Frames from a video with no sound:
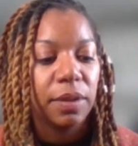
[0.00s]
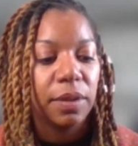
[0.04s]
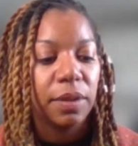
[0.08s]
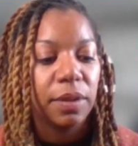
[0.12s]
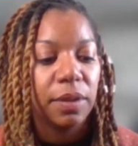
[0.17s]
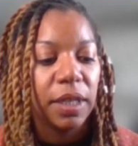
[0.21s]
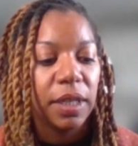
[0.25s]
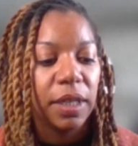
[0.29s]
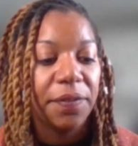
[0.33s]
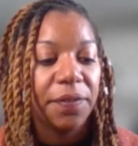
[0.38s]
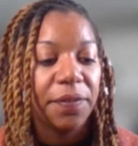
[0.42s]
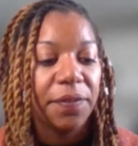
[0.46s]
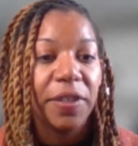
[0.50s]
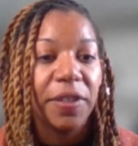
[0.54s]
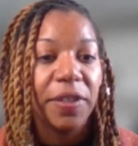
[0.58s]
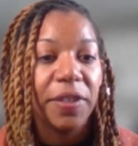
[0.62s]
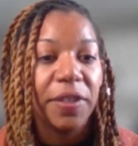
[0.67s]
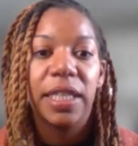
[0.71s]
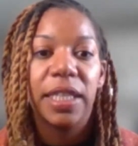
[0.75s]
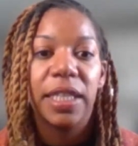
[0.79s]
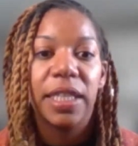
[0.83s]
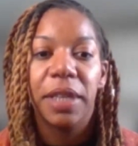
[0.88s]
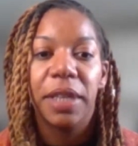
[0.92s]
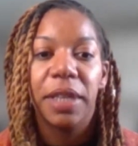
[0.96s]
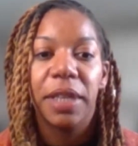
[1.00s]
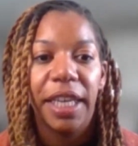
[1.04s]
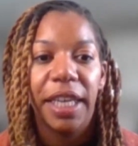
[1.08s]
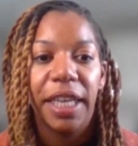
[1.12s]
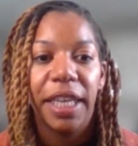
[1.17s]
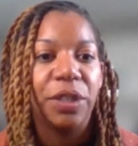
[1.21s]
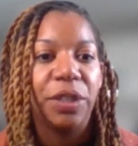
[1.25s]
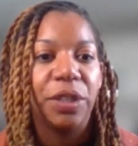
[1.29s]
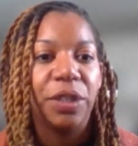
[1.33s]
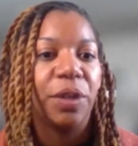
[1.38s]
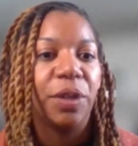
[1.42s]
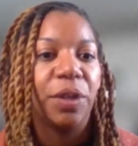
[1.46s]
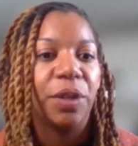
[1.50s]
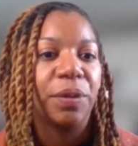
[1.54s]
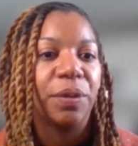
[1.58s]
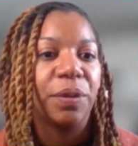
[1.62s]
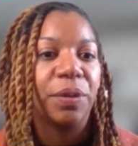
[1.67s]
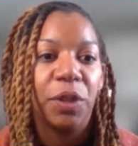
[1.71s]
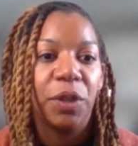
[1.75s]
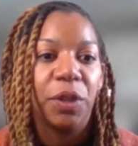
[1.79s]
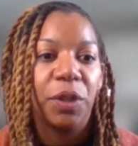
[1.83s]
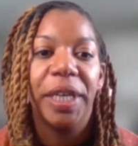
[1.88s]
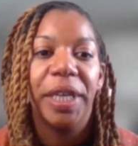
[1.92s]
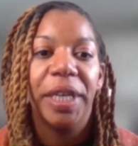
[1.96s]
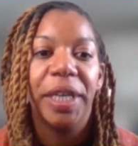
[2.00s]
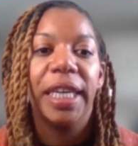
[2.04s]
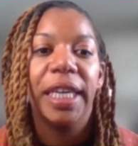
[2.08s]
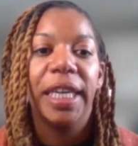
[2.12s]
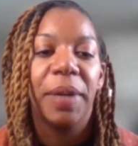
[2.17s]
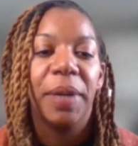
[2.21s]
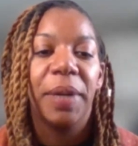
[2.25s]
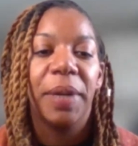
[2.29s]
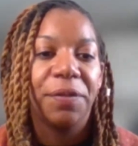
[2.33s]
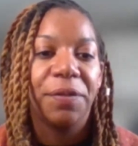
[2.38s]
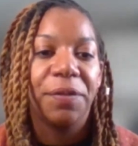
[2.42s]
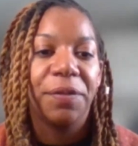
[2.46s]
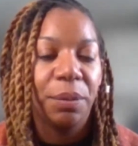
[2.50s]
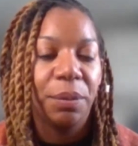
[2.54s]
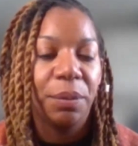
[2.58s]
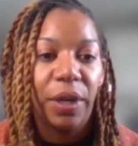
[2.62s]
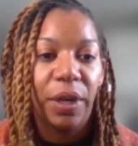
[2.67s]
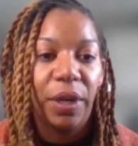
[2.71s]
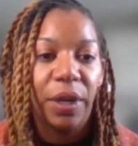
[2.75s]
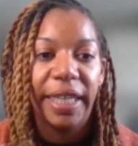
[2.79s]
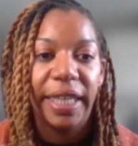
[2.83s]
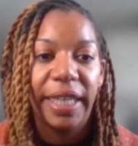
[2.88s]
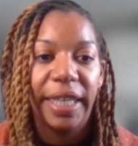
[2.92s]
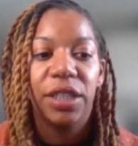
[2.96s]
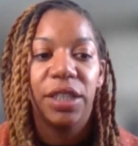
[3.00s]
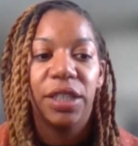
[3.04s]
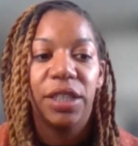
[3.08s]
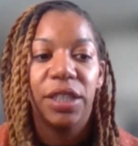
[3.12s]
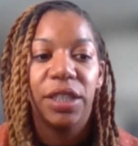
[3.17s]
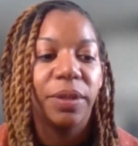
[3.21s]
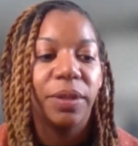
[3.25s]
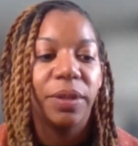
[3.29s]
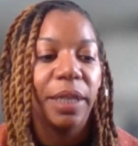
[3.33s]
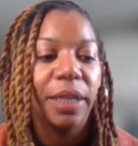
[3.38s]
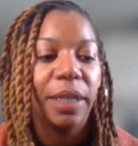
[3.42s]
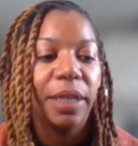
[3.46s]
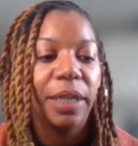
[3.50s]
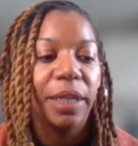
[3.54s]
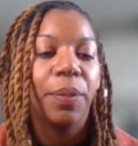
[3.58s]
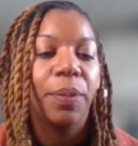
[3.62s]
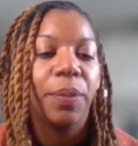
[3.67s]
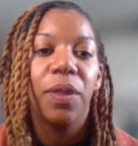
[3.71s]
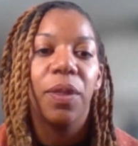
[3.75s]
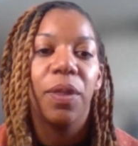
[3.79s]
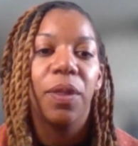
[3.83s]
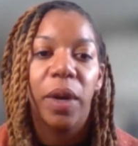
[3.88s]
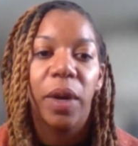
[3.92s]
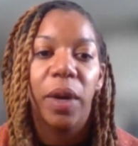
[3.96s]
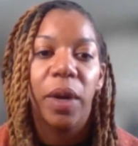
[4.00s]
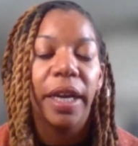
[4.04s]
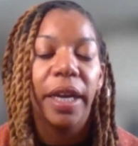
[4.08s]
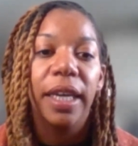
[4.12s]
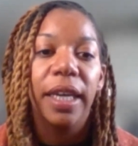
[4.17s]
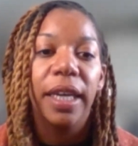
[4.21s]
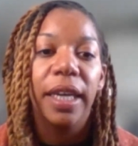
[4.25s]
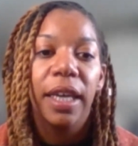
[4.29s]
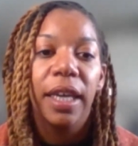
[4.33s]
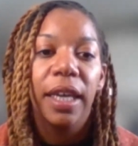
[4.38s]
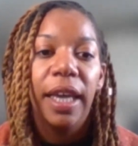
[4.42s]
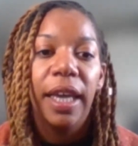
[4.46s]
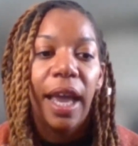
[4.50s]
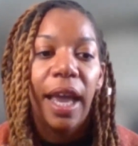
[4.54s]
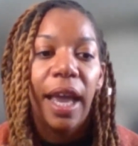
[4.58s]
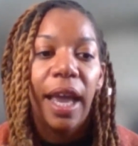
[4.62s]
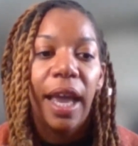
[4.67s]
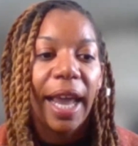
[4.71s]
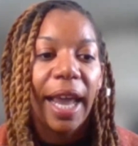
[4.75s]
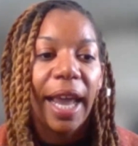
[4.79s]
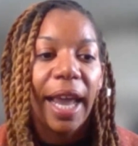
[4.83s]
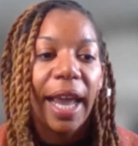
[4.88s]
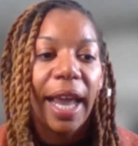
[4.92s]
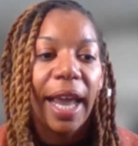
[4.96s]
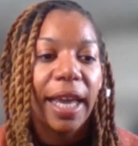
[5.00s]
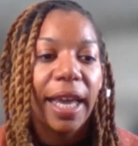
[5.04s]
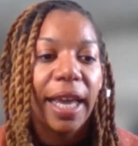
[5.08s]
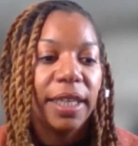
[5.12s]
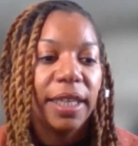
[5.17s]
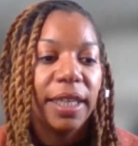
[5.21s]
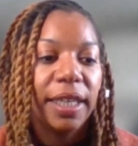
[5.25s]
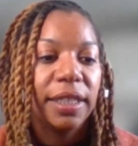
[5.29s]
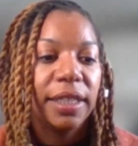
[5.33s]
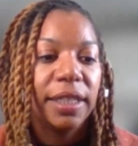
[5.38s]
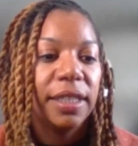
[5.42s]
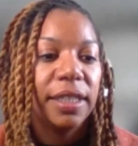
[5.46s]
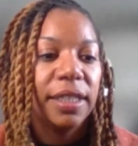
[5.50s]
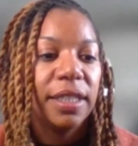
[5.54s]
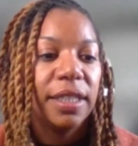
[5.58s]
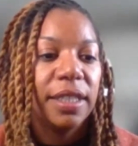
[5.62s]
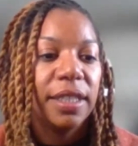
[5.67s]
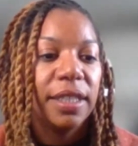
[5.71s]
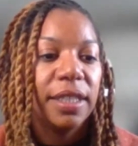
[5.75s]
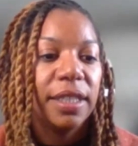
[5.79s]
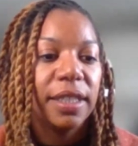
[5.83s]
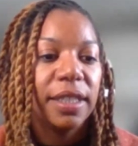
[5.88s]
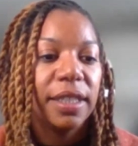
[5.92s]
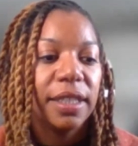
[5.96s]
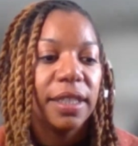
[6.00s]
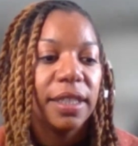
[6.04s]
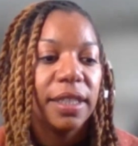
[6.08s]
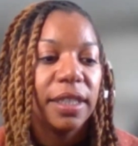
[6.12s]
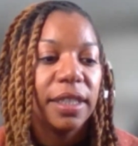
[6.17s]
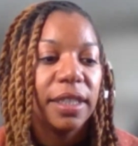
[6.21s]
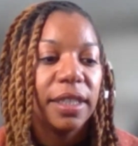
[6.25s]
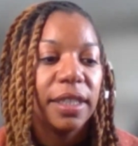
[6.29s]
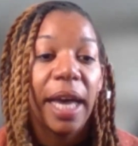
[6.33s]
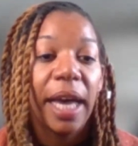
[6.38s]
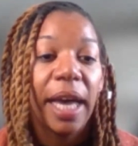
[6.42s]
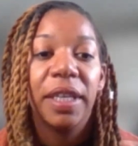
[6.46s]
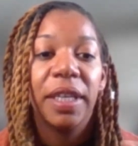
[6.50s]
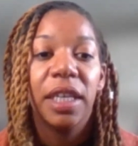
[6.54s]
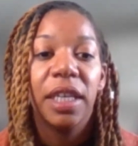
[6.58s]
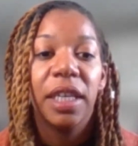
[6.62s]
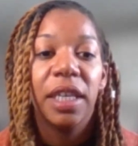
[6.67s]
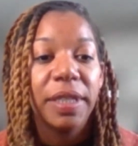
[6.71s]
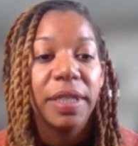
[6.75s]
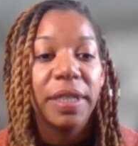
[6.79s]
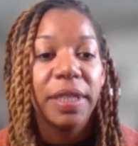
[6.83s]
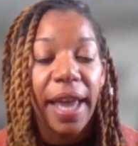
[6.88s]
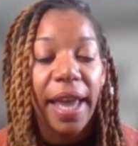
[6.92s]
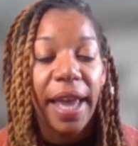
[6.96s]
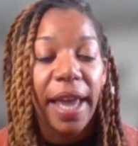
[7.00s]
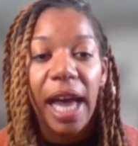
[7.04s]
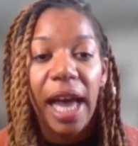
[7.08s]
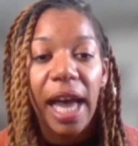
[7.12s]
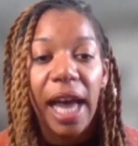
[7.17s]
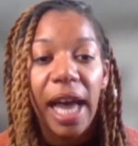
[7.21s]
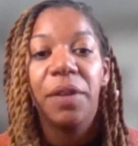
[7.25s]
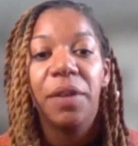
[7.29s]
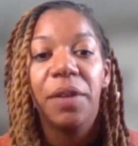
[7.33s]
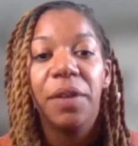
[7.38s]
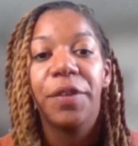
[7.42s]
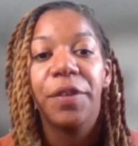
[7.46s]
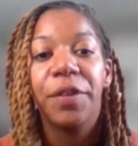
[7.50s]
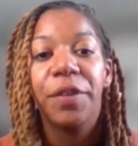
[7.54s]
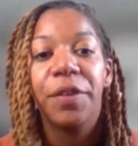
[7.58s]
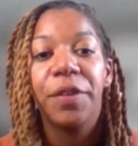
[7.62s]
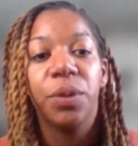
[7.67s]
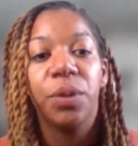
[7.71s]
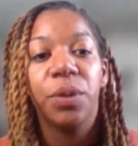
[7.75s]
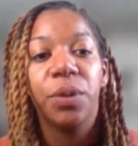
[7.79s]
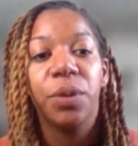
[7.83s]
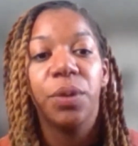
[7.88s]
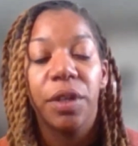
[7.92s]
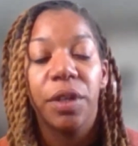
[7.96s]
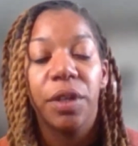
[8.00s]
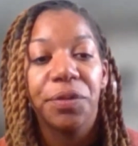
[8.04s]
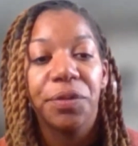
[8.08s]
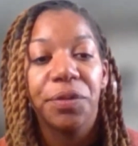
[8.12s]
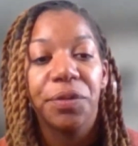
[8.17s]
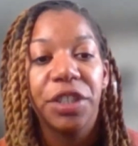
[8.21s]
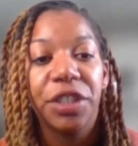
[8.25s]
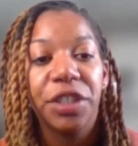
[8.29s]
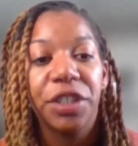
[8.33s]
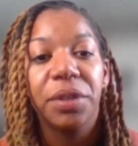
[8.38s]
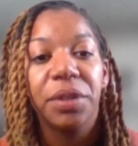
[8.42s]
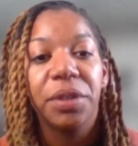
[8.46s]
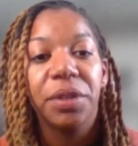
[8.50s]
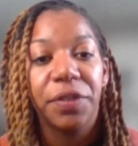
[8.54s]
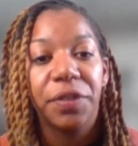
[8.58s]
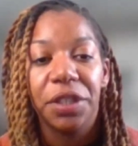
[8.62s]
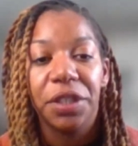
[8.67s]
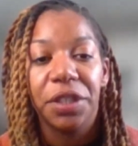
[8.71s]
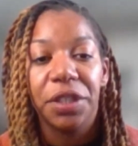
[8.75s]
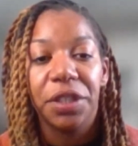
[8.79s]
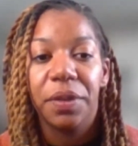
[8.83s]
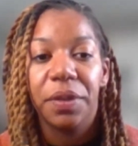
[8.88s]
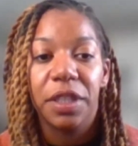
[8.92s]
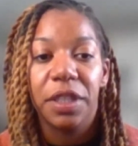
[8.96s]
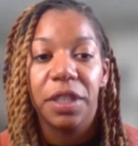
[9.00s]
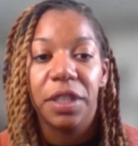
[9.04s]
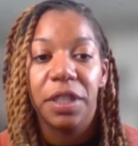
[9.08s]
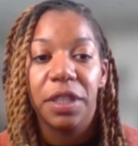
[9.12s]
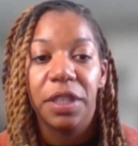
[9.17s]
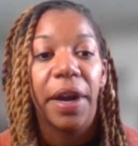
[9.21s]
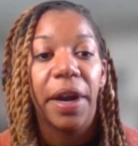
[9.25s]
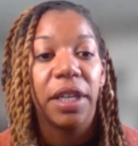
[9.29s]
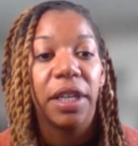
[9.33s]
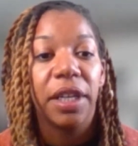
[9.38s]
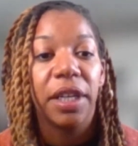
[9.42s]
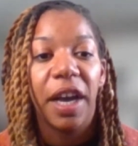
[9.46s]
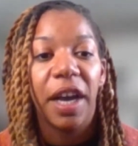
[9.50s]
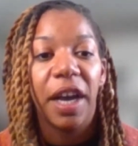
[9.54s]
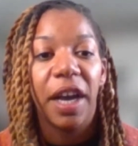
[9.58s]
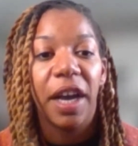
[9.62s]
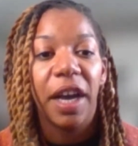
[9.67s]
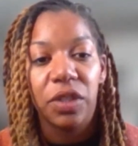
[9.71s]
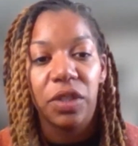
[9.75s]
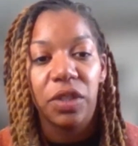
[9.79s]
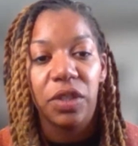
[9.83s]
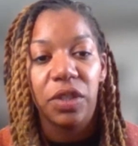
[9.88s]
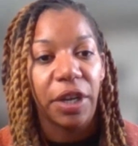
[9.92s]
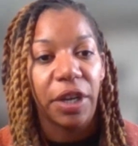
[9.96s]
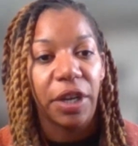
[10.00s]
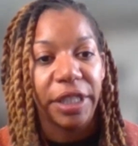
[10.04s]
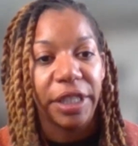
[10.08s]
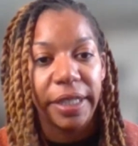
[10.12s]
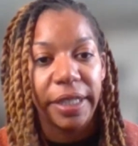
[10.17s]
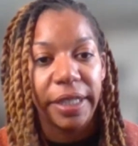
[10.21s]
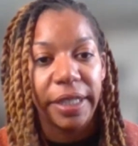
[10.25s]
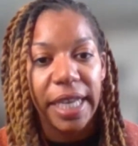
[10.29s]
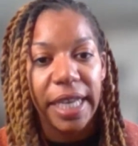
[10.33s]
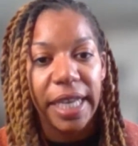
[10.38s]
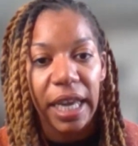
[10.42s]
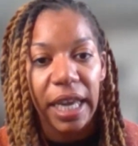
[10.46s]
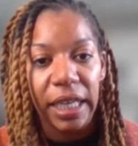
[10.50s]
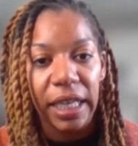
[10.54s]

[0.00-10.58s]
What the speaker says: if it's something that, you know, if you're waking up every morning and doing breath work, and that becomes a habit for you or a ritual for you, that's part of how you start your day,